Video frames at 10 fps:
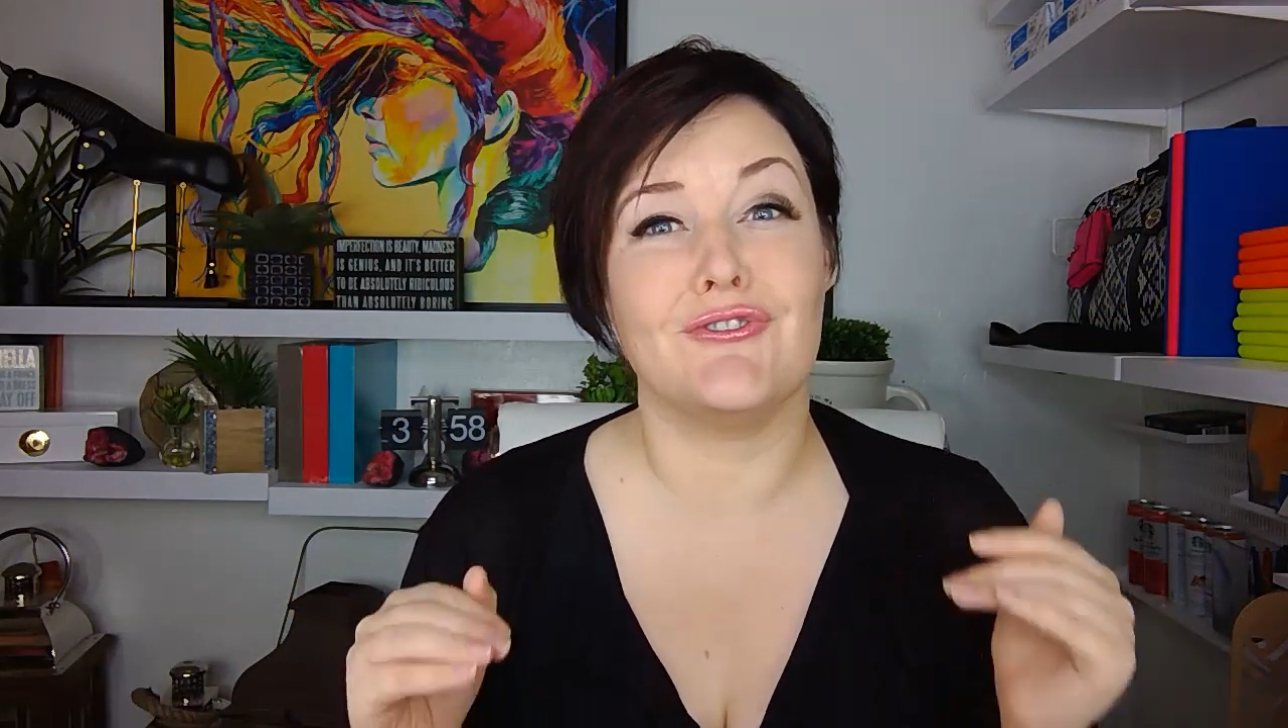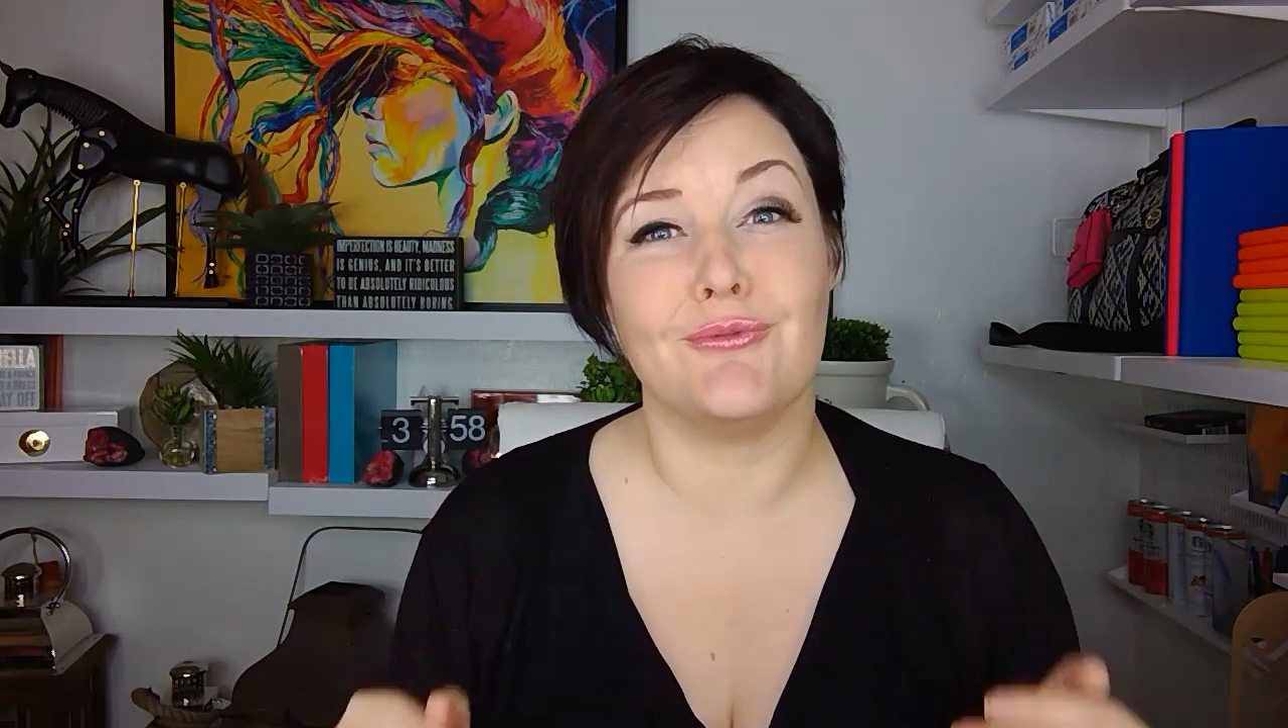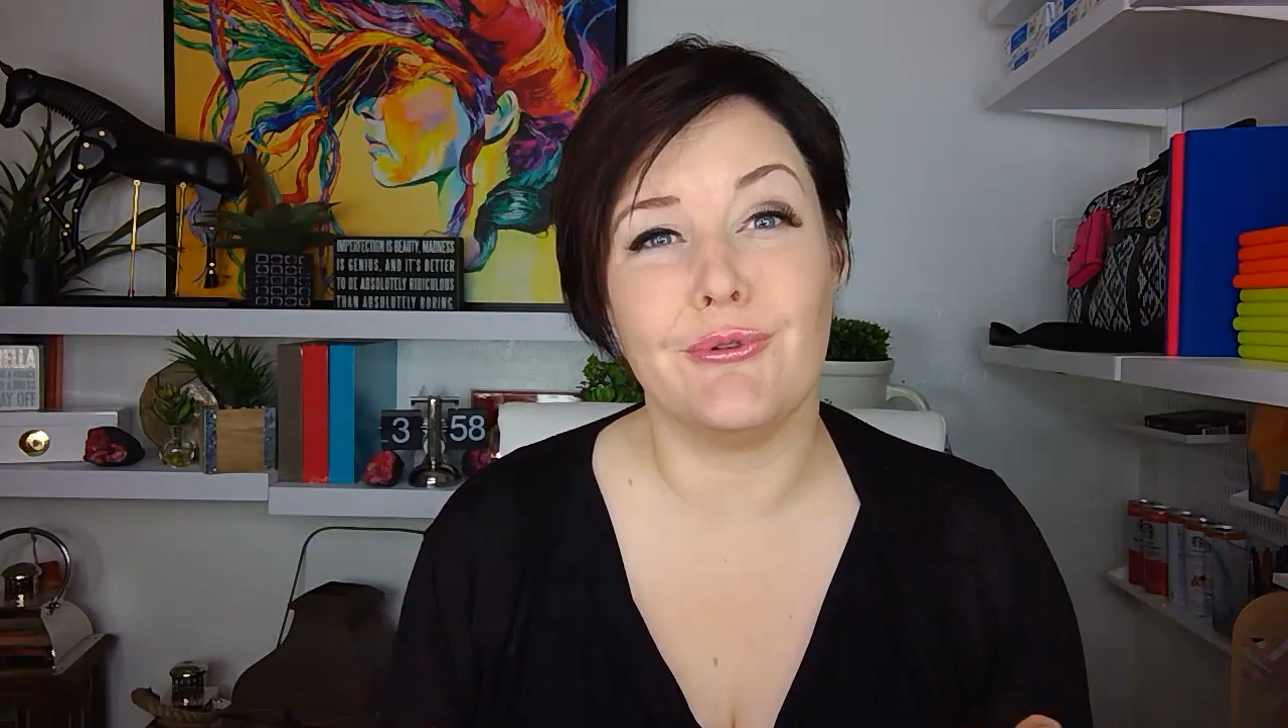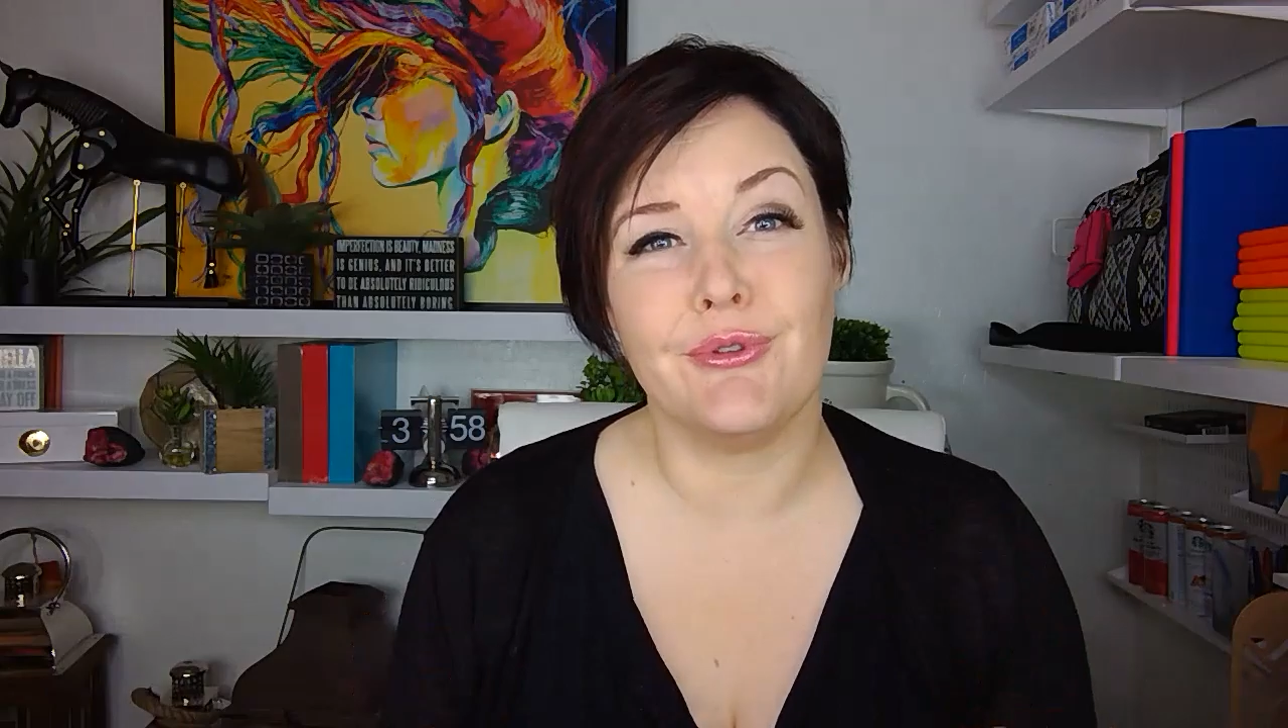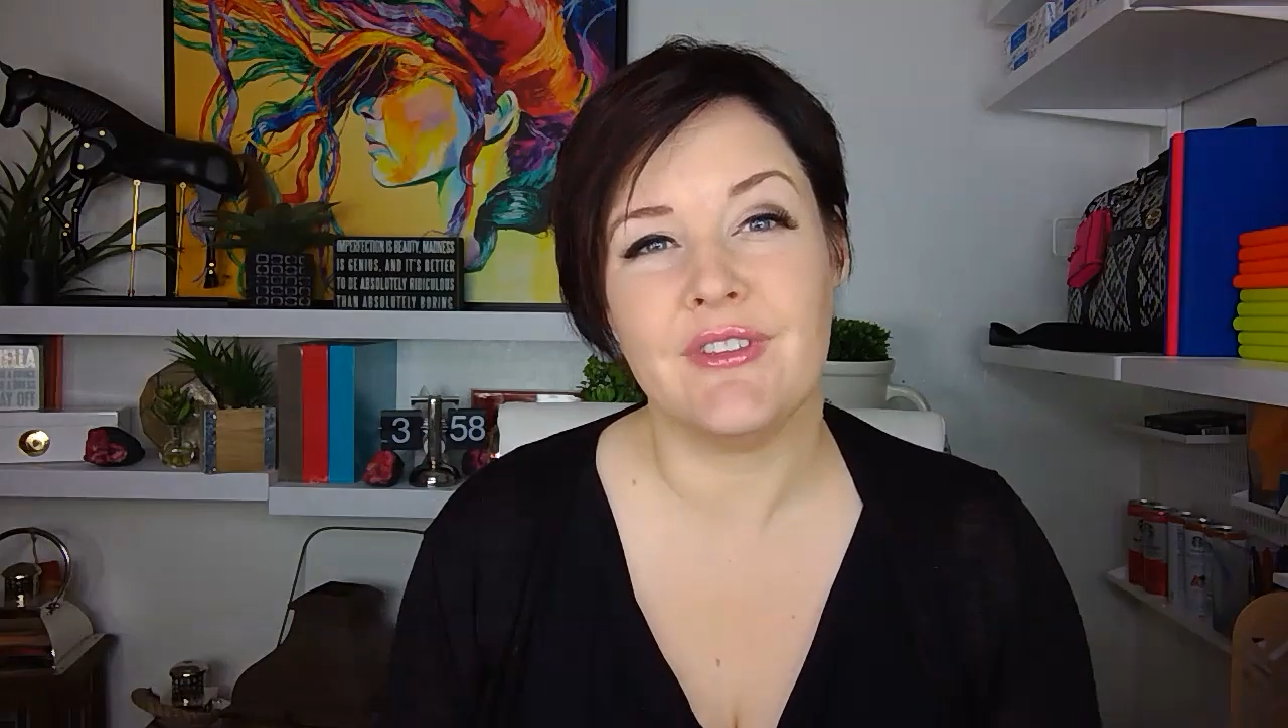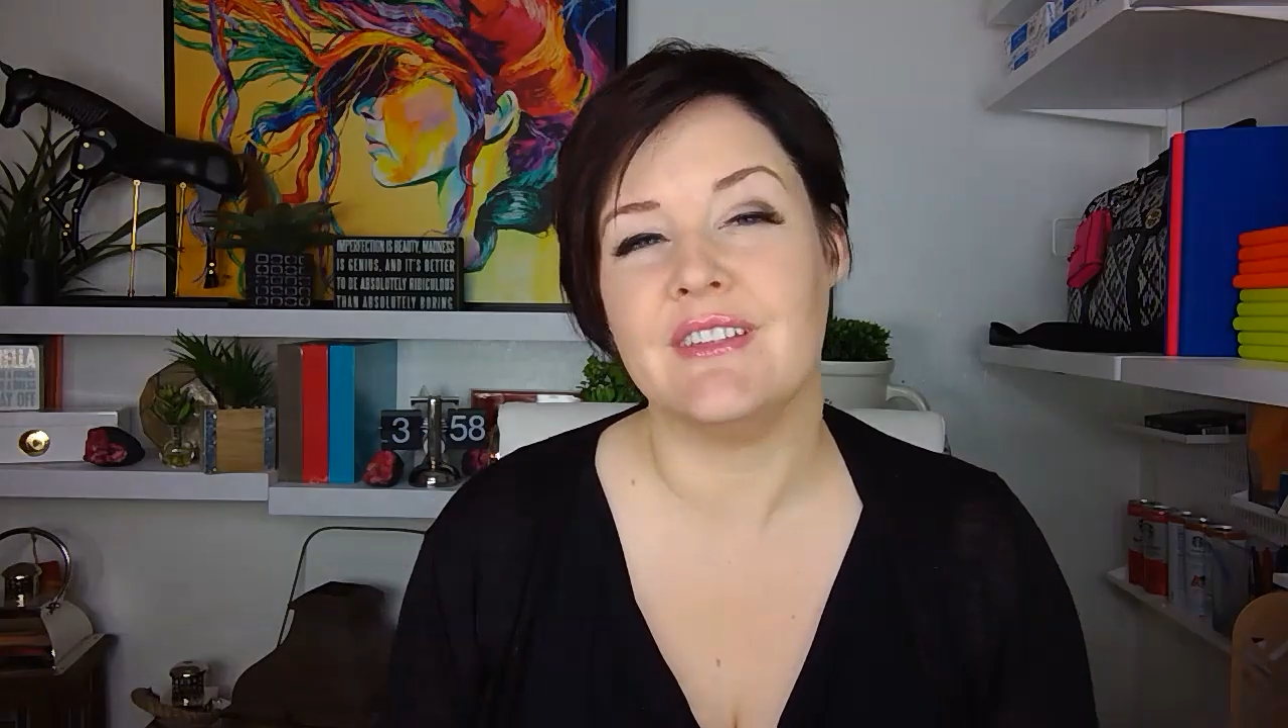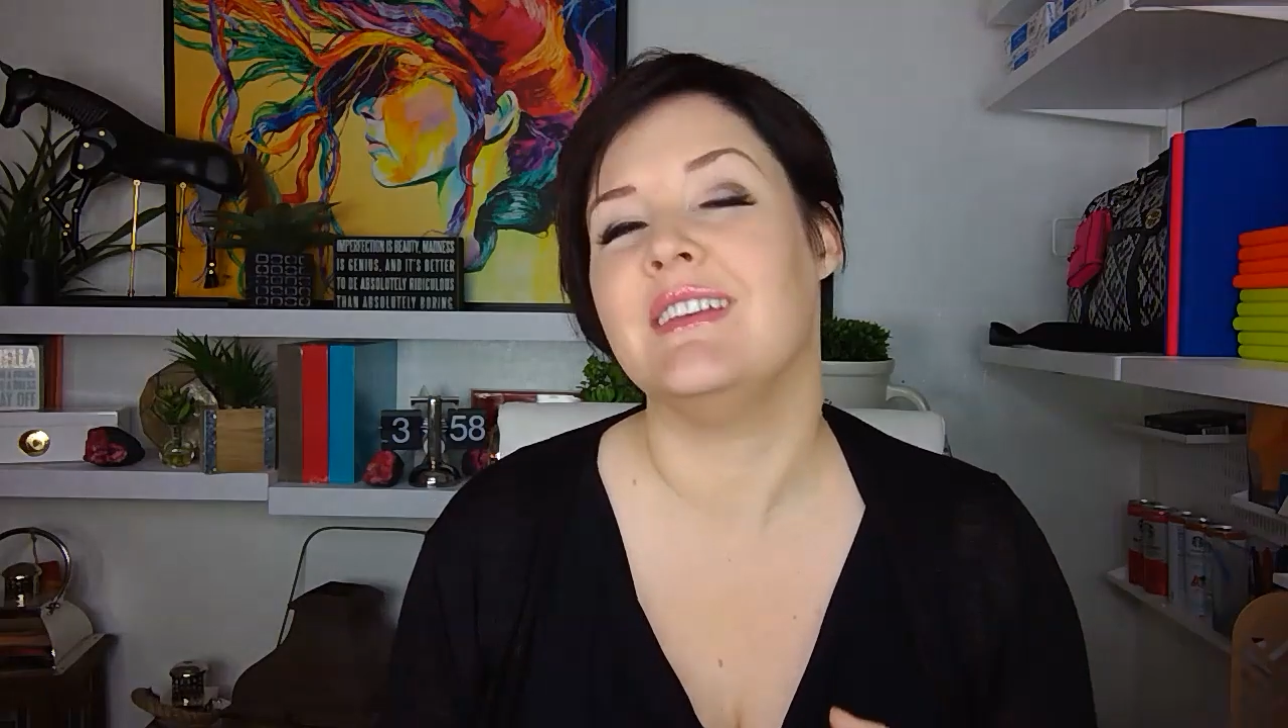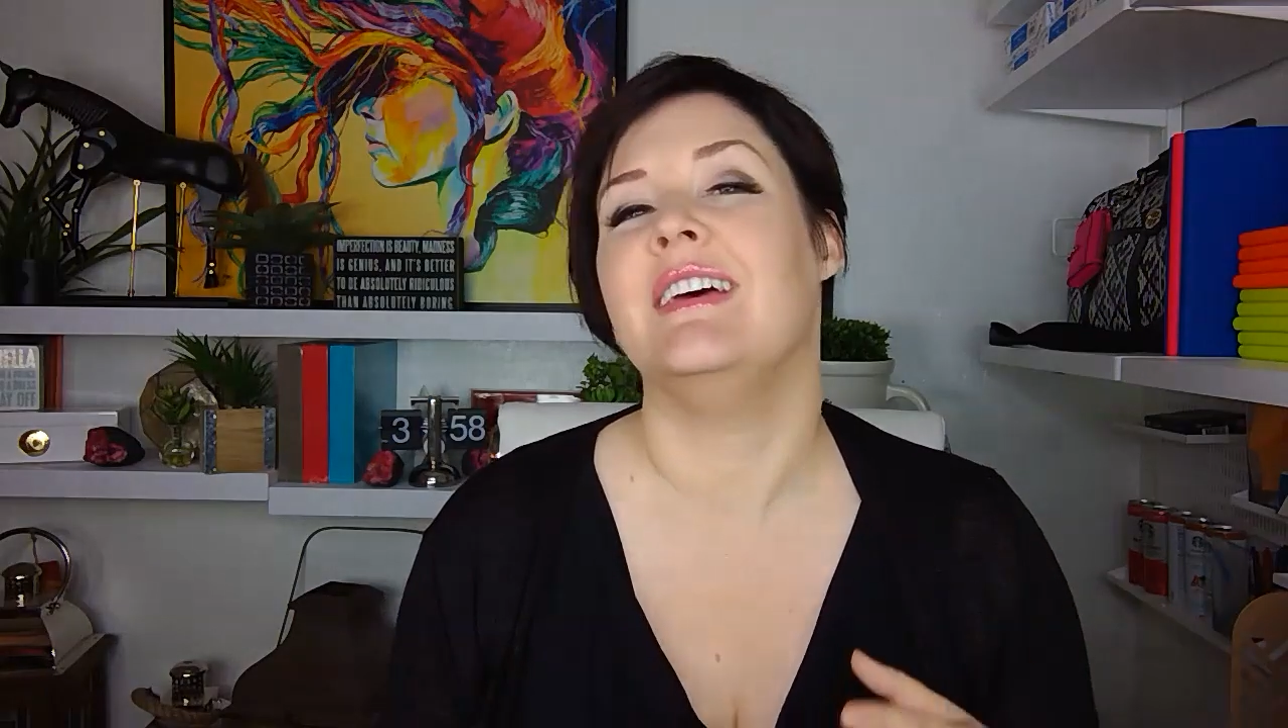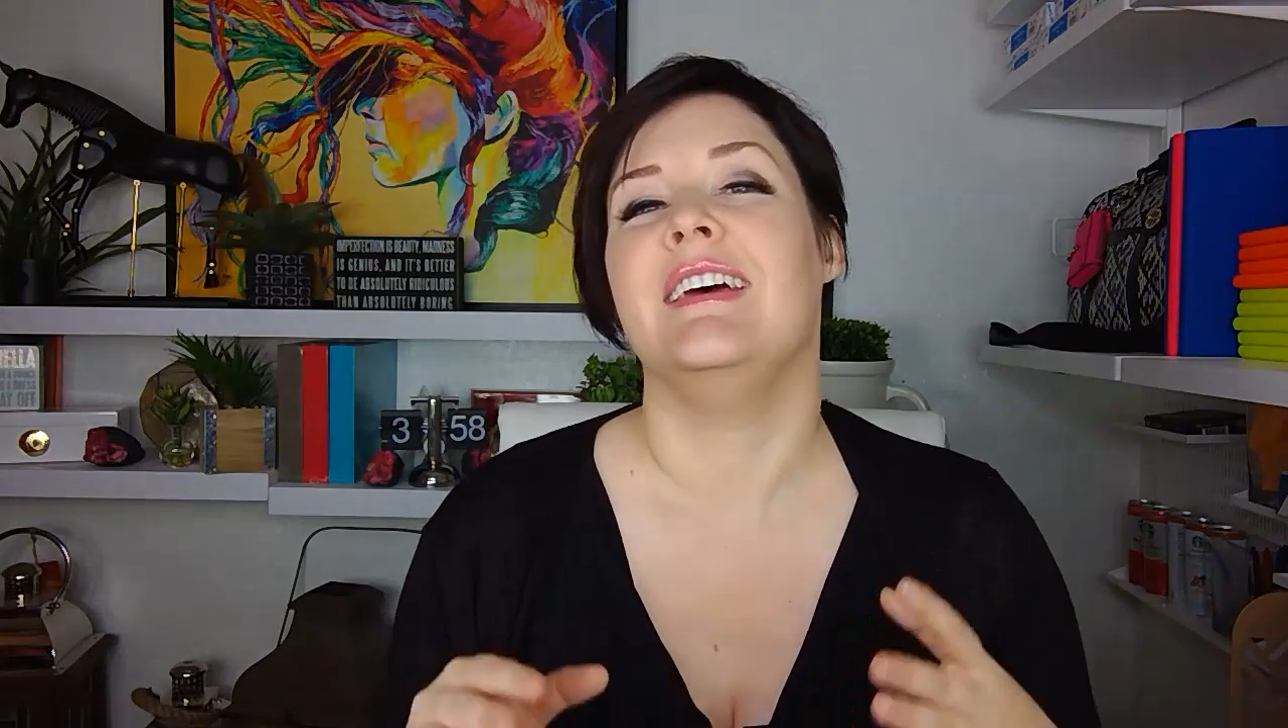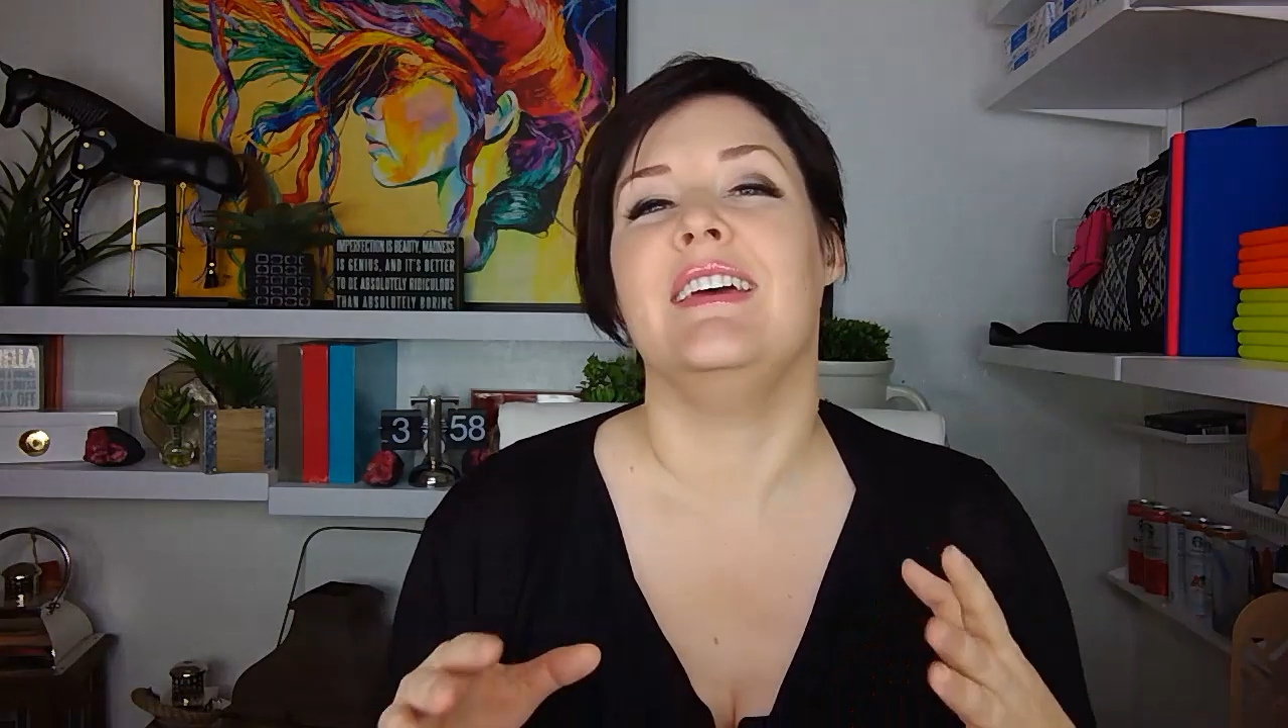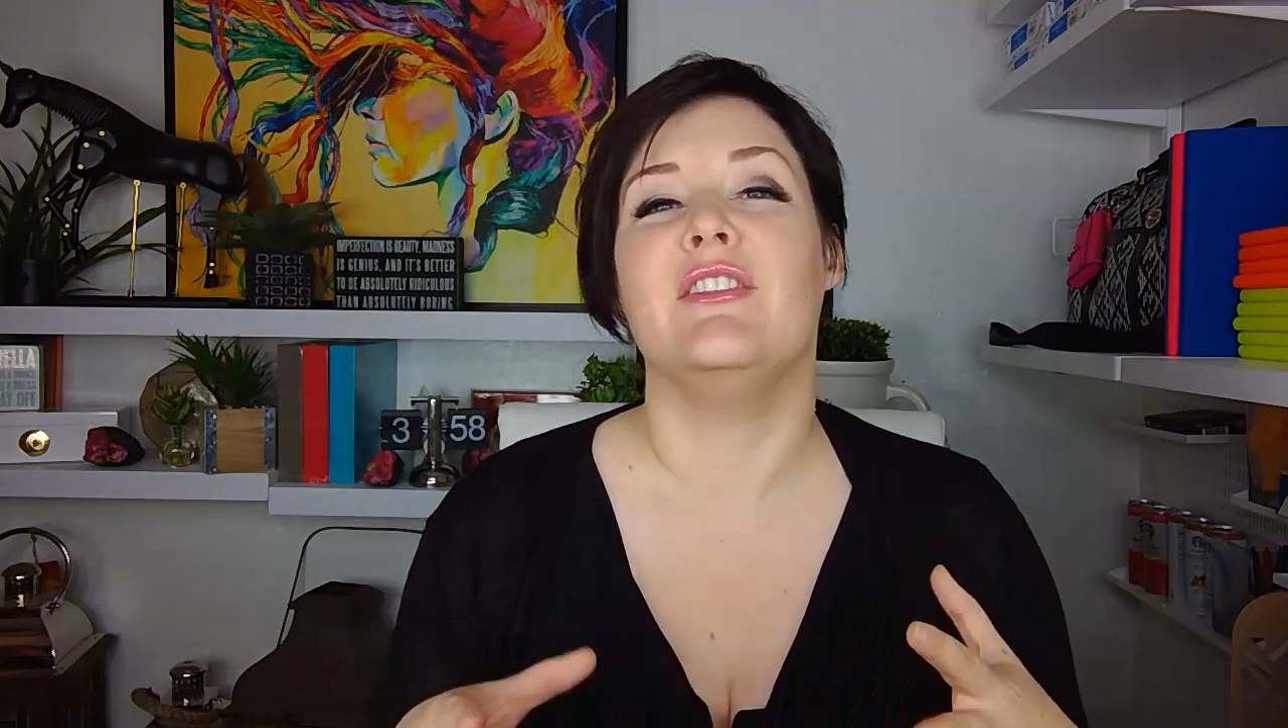the truth is,